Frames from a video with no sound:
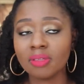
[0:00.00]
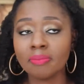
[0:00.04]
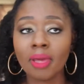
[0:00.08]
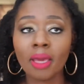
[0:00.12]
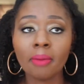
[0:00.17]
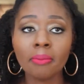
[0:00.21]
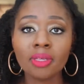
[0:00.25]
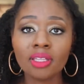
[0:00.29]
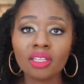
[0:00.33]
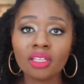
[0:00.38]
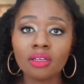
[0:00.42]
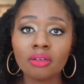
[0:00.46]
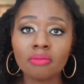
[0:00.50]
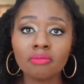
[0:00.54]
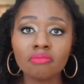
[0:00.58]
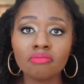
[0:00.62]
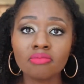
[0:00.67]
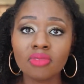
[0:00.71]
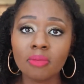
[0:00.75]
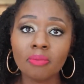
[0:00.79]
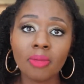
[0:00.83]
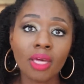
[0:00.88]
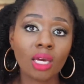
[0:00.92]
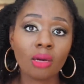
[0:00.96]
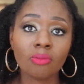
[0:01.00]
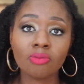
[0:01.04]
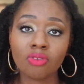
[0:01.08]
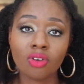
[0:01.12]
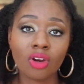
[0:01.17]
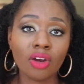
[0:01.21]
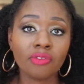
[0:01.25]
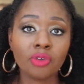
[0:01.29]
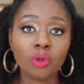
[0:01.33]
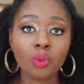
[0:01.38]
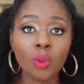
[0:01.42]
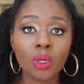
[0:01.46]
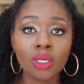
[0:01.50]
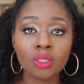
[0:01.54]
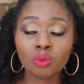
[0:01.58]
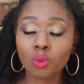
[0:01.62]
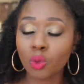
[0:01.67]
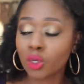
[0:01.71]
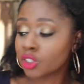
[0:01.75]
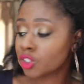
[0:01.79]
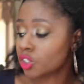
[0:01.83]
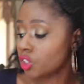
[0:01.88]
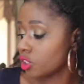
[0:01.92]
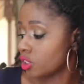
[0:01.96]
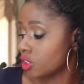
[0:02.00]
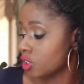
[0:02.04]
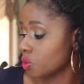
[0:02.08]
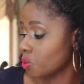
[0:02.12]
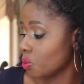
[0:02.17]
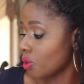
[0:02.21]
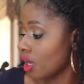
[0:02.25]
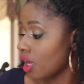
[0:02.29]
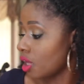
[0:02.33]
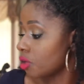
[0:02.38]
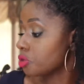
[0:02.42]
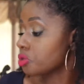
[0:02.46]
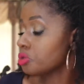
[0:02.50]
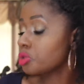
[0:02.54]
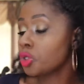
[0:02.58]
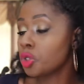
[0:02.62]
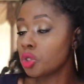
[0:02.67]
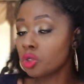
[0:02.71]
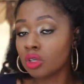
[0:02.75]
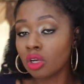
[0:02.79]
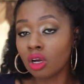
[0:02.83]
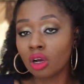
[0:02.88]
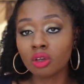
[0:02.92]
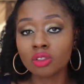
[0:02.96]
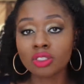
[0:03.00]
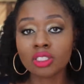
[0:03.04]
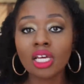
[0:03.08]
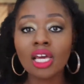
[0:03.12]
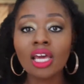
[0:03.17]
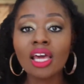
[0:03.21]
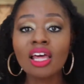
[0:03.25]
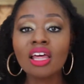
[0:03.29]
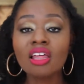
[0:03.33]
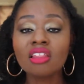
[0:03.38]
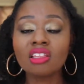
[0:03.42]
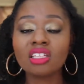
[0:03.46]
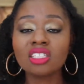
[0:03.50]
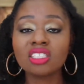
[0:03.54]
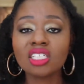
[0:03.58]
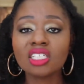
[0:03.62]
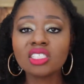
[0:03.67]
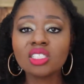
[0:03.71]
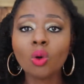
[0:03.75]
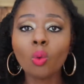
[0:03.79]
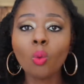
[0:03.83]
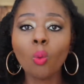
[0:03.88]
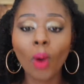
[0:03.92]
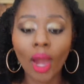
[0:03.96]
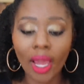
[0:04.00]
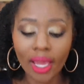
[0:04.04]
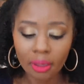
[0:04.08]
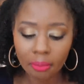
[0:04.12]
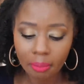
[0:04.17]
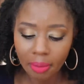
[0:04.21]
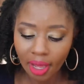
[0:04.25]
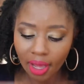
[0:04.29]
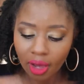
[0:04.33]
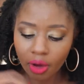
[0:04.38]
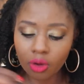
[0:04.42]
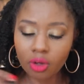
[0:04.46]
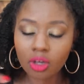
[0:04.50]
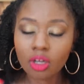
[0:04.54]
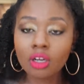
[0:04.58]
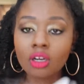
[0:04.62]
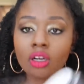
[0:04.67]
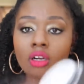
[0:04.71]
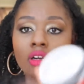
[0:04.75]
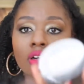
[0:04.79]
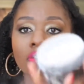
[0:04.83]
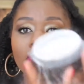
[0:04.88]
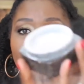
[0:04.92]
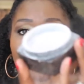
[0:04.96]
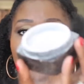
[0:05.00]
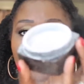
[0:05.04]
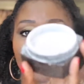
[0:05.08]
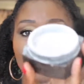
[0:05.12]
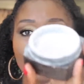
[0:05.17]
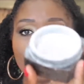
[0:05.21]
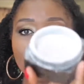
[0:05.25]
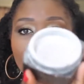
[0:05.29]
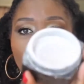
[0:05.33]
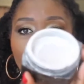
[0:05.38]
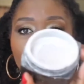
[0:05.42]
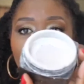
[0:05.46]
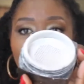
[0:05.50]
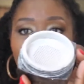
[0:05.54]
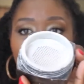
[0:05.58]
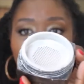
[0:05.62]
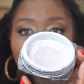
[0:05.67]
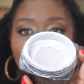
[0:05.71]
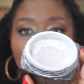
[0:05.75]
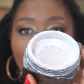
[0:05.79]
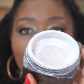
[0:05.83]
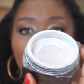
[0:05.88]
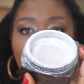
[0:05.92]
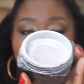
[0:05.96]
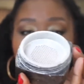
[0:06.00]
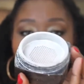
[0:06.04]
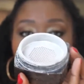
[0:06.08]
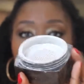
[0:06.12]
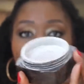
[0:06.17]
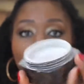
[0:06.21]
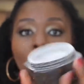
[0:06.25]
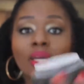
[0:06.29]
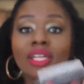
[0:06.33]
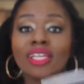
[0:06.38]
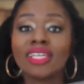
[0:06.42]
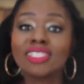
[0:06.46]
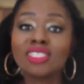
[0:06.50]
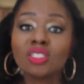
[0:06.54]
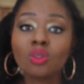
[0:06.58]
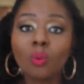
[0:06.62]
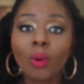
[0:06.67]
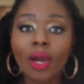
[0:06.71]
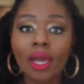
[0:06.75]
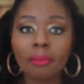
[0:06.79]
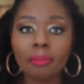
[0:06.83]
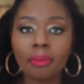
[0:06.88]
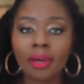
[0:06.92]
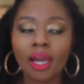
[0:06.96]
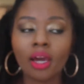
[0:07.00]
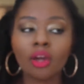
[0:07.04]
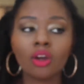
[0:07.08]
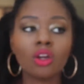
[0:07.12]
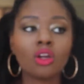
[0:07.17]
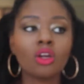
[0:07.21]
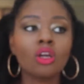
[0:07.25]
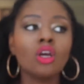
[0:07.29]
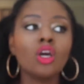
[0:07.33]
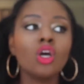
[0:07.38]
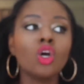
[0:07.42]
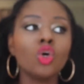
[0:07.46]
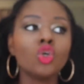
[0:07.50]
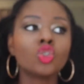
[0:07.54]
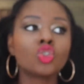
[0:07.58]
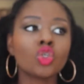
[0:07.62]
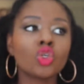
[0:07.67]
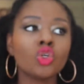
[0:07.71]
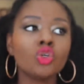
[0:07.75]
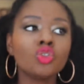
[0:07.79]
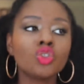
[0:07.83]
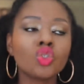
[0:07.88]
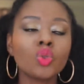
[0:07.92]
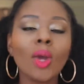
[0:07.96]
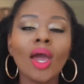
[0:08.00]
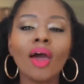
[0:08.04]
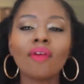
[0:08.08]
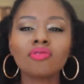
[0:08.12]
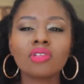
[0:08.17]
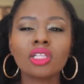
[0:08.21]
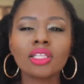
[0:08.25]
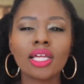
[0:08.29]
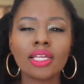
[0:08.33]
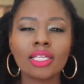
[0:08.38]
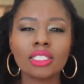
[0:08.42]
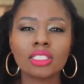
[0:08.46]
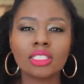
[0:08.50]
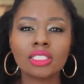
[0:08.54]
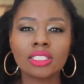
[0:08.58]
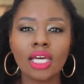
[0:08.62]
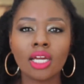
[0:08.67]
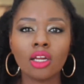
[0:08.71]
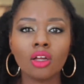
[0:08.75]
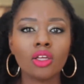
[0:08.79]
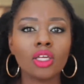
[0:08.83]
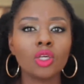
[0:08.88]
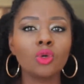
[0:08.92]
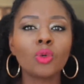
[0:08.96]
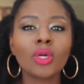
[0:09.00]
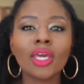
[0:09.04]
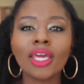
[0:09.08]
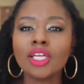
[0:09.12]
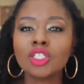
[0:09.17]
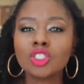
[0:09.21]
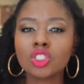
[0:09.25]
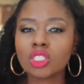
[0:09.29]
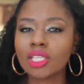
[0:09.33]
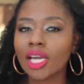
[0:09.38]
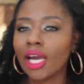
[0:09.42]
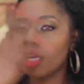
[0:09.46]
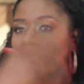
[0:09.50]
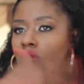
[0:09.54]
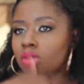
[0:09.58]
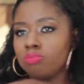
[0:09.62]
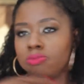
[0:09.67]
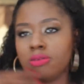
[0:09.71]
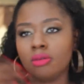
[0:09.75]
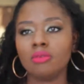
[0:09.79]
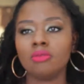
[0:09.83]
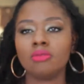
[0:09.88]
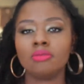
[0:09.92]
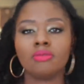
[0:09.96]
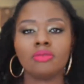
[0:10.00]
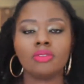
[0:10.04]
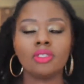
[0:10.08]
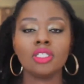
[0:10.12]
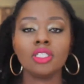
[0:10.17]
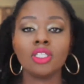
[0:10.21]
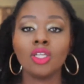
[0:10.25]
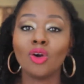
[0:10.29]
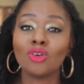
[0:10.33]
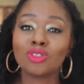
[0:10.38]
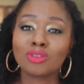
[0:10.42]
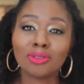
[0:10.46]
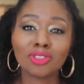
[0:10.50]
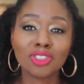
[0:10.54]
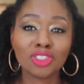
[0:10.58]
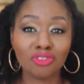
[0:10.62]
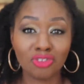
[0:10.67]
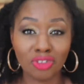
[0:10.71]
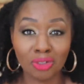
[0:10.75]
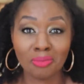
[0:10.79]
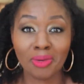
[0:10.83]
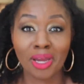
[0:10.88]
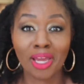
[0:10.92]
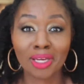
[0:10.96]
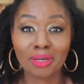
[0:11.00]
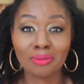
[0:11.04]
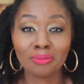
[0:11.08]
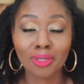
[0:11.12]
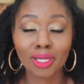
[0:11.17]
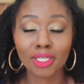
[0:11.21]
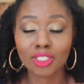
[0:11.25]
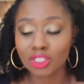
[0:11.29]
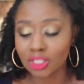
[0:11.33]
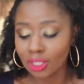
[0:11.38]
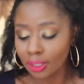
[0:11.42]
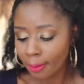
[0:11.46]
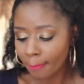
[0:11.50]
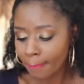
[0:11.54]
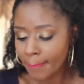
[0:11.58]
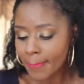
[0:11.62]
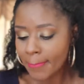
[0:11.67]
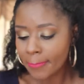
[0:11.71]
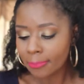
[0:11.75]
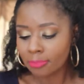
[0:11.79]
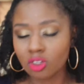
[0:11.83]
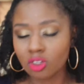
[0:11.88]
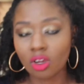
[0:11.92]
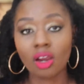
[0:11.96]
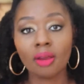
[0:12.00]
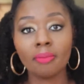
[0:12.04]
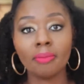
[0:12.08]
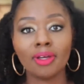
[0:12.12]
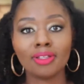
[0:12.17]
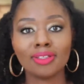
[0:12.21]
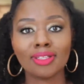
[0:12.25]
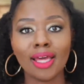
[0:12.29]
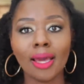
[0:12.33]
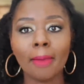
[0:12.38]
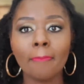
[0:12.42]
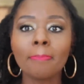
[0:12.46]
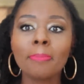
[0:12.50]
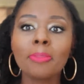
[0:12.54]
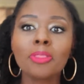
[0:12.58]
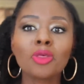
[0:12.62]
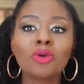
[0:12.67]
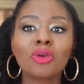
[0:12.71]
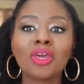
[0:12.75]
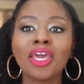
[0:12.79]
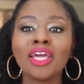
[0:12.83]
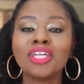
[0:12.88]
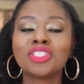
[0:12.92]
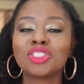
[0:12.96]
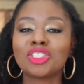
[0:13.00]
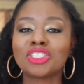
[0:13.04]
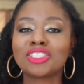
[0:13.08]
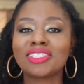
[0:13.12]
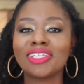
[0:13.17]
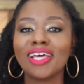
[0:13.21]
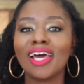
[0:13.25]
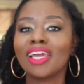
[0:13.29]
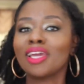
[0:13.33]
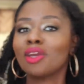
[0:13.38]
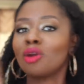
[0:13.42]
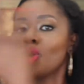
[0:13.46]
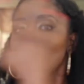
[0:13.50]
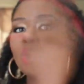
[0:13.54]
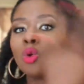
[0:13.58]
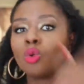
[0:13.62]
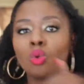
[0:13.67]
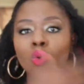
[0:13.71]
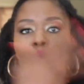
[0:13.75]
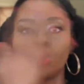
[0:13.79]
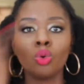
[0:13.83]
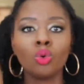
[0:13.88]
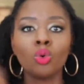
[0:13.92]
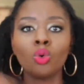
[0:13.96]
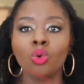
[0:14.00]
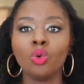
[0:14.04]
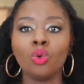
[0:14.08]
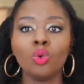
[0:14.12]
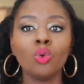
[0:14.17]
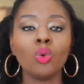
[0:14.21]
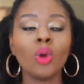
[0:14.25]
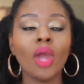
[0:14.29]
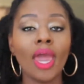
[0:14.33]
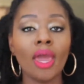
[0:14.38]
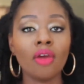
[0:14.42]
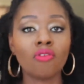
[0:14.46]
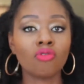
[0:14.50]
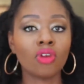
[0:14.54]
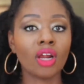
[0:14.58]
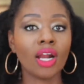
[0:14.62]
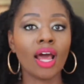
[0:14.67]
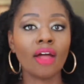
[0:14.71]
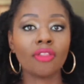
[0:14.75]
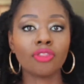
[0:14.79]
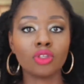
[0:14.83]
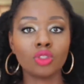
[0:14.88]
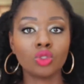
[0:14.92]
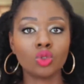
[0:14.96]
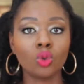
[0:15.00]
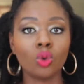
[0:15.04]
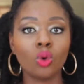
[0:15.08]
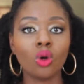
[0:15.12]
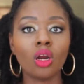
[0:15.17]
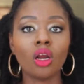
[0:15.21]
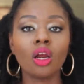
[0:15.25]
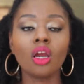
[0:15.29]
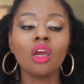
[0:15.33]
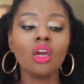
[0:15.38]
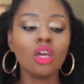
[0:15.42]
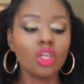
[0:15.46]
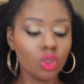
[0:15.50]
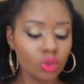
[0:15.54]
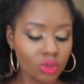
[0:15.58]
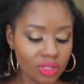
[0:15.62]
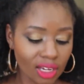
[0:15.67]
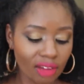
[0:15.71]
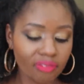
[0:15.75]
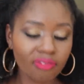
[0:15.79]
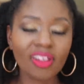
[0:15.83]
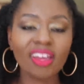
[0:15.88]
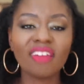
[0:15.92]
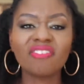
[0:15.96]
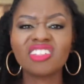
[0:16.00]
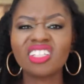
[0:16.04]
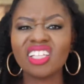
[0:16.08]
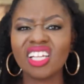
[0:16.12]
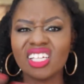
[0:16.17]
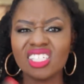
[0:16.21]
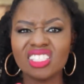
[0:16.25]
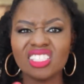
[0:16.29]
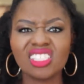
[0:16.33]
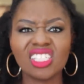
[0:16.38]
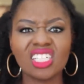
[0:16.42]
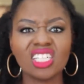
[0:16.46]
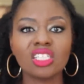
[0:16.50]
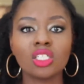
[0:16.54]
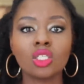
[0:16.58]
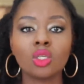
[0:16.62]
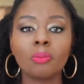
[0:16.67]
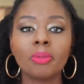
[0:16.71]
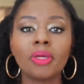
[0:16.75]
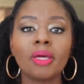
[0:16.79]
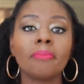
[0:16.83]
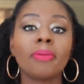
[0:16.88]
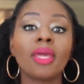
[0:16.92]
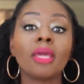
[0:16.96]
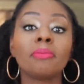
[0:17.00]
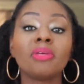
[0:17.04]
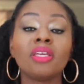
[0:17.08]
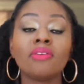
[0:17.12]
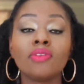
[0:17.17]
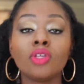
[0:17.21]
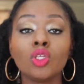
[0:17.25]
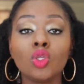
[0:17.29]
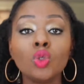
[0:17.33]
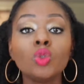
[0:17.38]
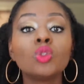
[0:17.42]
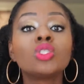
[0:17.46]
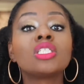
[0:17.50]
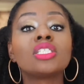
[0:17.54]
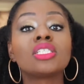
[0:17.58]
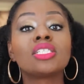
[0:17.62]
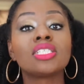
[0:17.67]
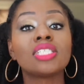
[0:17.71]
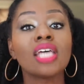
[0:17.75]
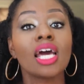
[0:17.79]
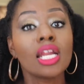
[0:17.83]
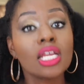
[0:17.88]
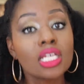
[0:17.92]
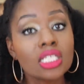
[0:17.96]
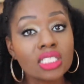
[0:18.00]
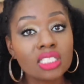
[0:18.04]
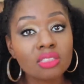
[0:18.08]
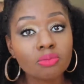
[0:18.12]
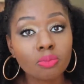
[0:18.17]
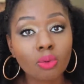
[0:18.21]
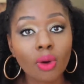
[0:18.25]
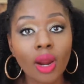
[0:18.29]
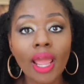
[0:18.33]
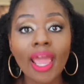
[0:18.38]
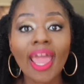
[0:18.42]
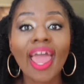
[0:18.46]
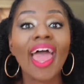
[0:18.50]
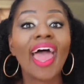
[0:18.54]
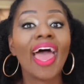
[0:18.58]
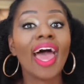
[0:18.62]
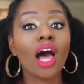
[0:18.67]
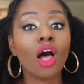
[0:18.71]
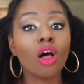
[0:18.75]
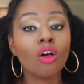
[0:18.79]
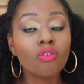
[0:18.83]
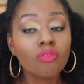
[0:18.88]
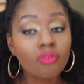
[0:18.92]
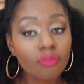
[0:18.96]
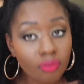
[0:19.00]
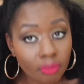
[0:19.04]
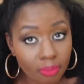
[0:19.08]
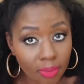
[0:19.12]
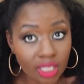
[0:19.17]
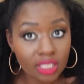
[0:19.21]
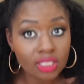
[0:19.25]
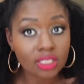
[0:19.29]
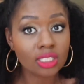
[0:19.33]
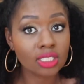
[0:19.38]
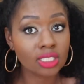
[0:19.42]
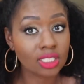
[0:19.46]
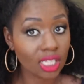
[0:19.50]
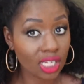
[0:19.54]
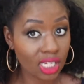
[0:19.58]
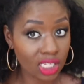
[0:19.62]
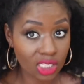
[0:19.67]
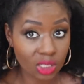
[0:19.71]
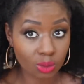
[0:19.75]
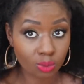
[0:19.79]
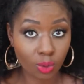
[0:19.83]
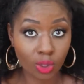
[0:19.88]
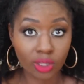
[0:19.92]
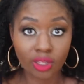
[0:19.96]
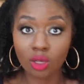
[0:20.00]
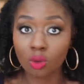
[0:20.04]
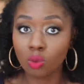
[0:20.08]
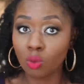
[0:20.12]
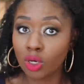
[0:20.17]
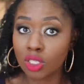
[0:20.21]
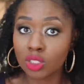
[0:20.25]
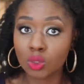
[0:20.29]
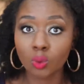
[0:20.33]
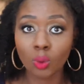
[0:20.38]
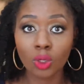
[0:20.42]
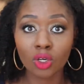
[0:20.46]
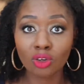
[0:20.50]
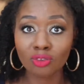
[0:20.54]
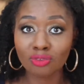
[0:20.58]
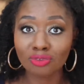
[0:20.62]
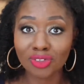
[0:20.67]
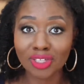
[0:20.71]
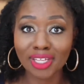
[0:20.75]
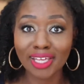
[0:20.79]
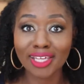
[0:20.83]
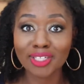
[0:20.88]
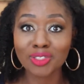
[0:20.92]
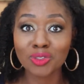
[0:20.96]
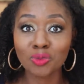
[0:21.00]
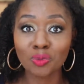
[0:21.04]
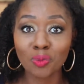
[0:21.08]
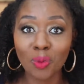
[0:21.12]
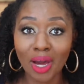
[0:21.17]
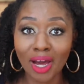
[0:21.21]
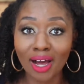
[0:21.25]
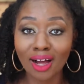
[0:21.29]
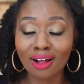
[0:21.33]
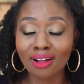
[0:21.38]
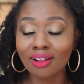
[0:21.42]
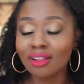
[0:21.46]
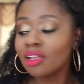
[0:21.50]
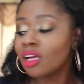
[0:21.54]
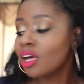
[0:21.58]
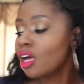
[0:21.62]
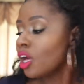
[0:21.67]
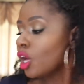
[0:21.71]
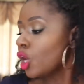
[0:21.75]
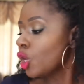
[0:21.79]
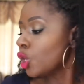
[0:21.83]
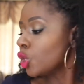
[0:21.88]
Maybe the Makeup Forever one works just as well. Who knows? This is a white powder for those of you that are worried. So it is a white powder. So you do have to let it settle. You can't just kind of, you know, especially if you're my complexion. Sorry about that. You can't just like, woo, and run out the door. You definitely have to let it set a little bit. Maybe even use the setting spray. e.l.f. makes a setting spray that works wonderfully as well.